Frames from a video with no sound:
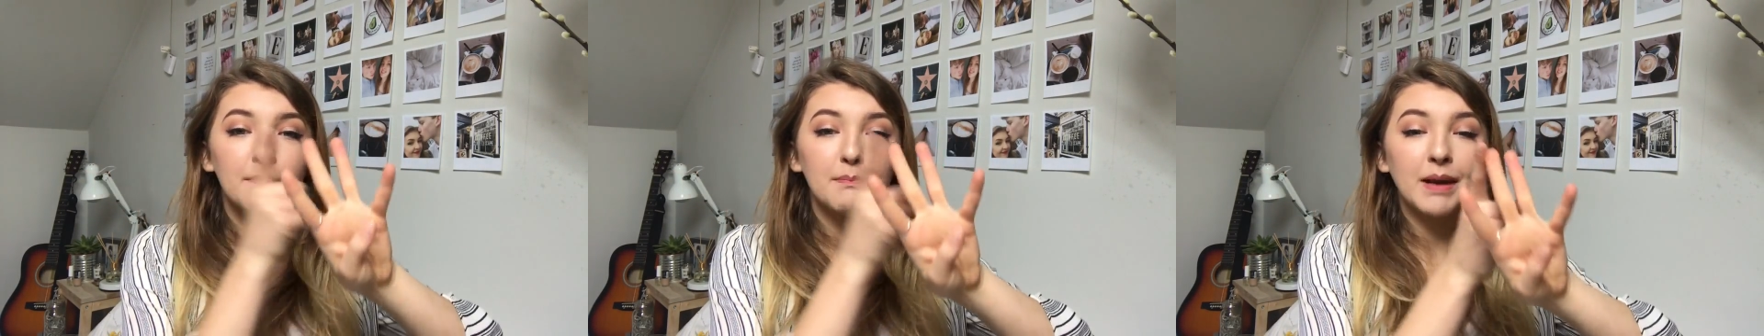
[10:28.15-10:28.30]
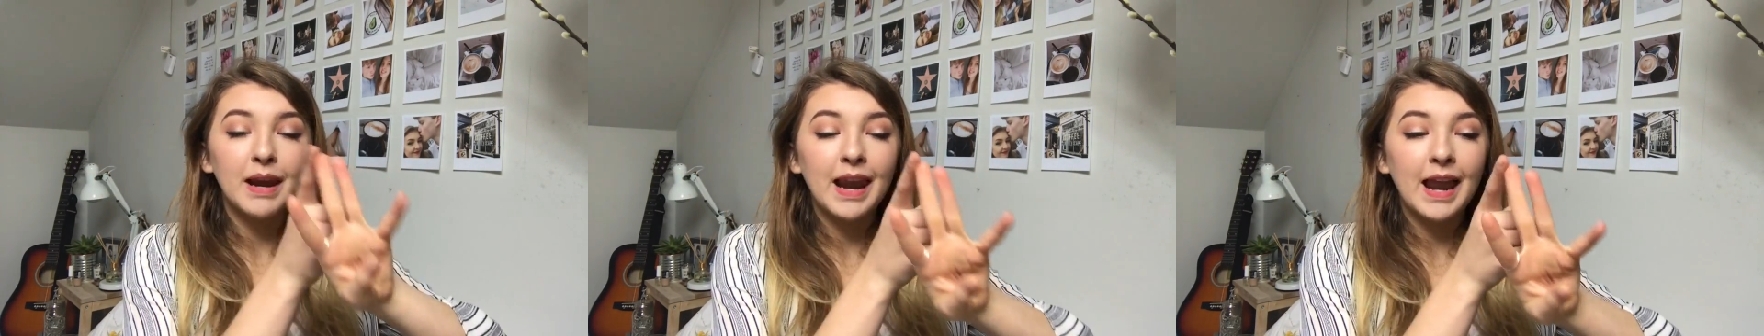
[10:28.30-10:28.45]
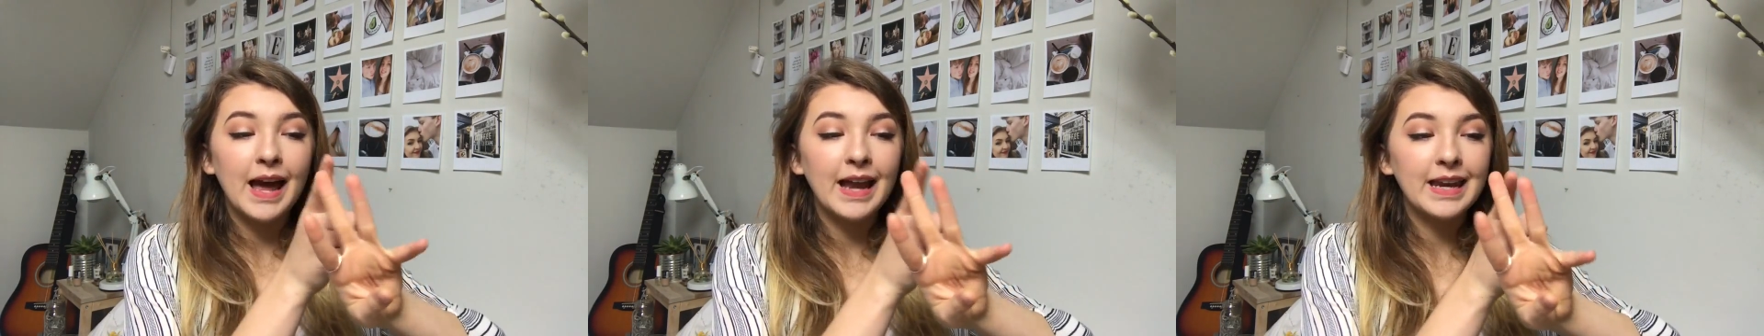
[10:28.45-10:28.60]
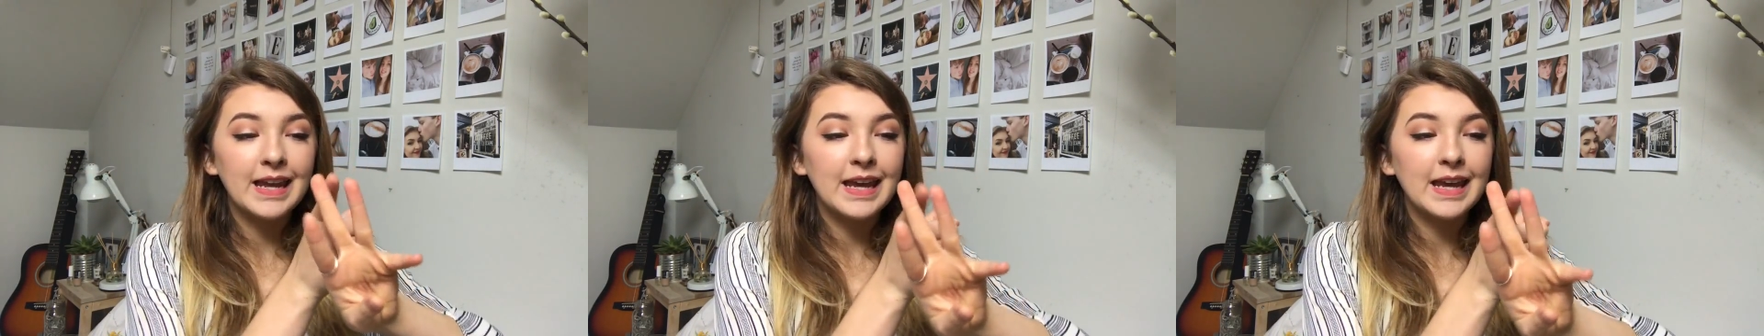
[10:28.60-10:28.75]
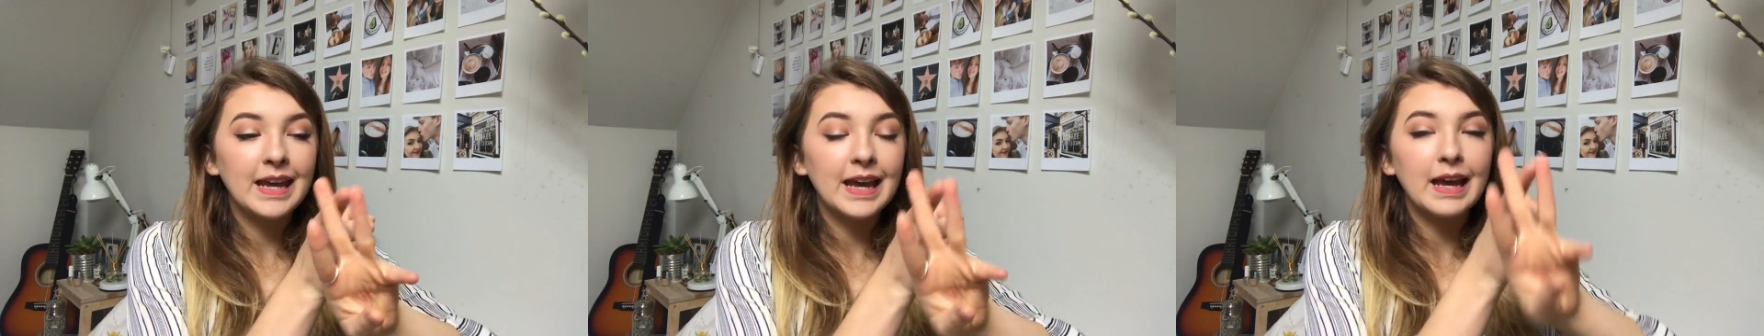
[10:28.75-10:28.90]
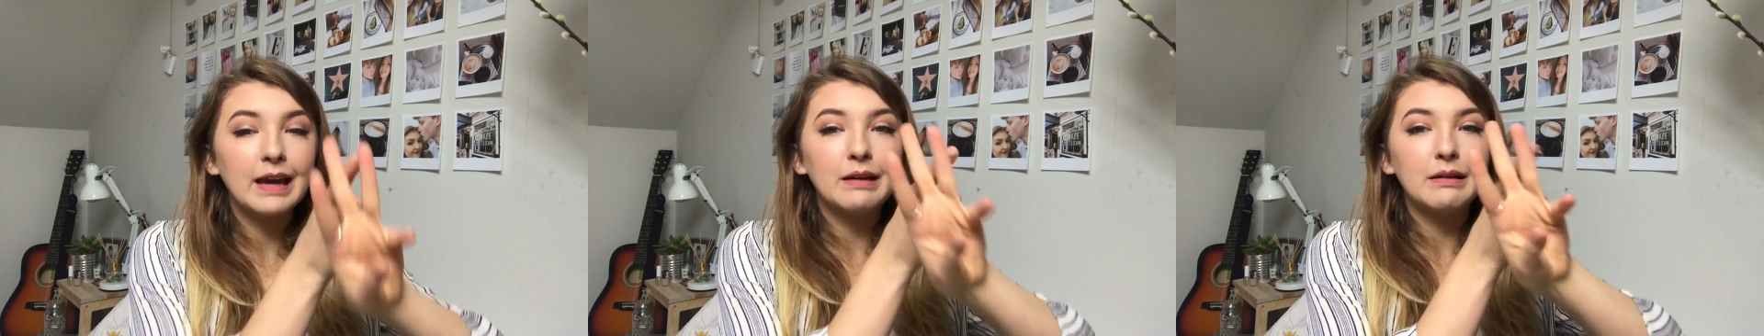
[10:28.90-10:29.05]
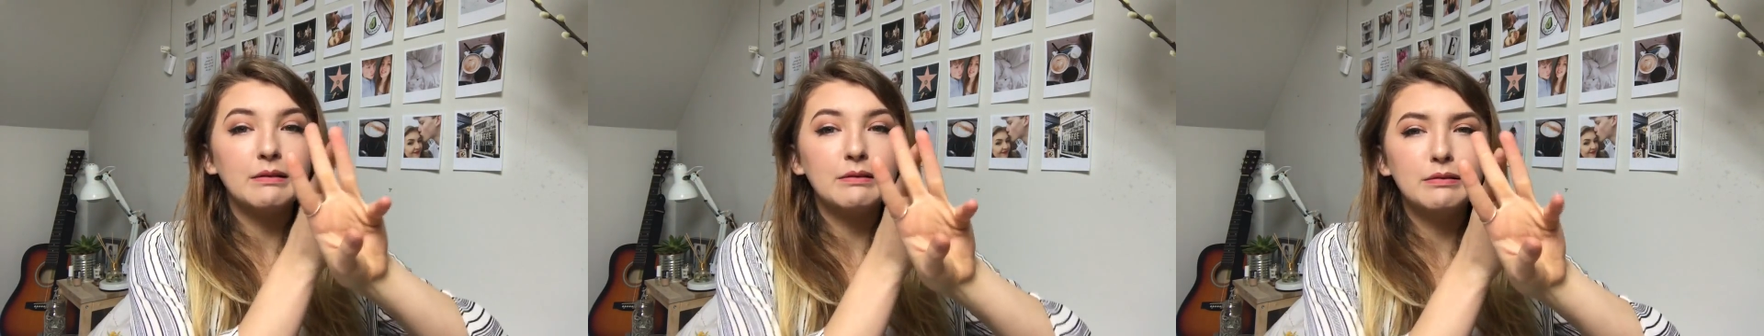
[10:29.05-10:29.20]

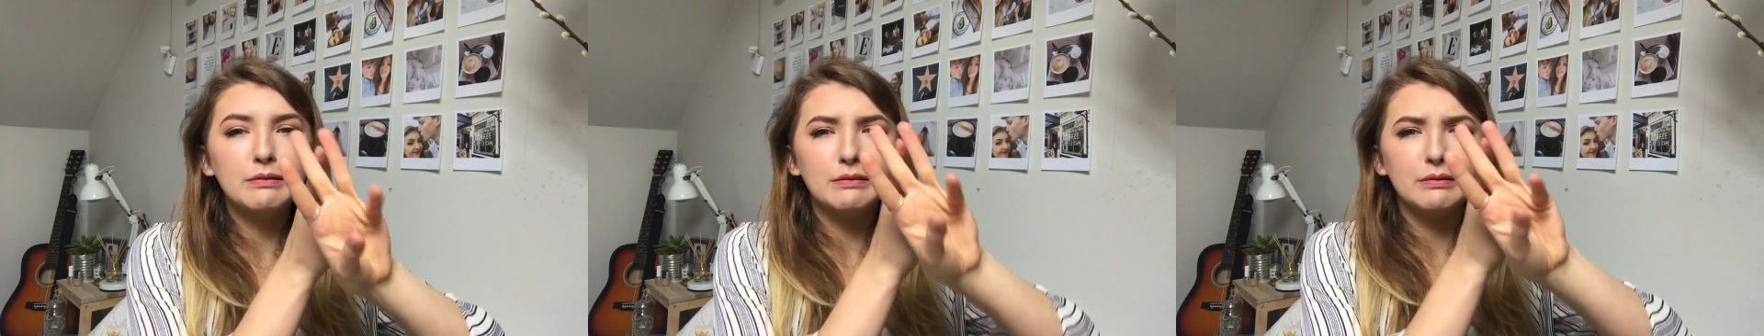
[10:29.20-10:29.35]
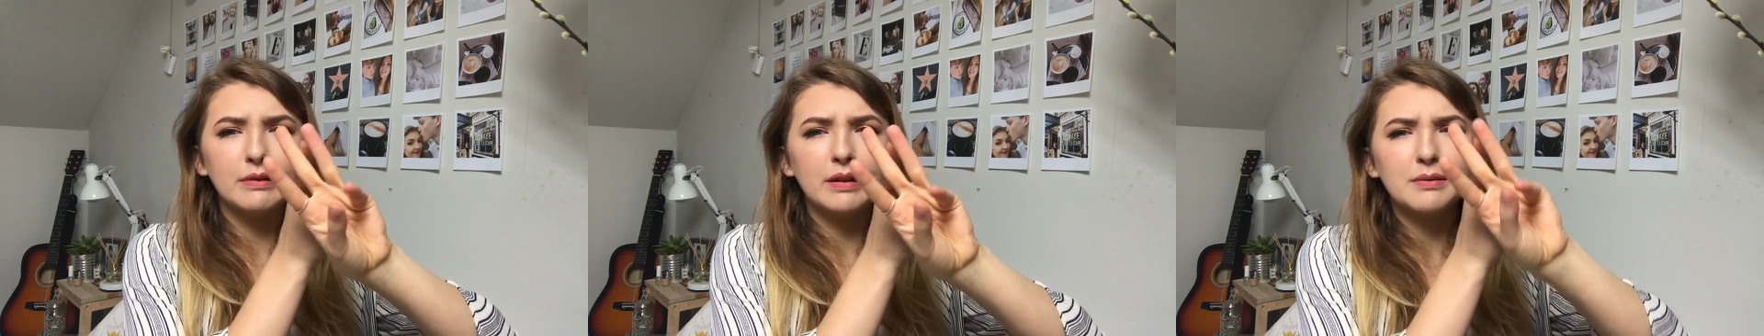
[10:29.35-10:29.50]
planning, ooh,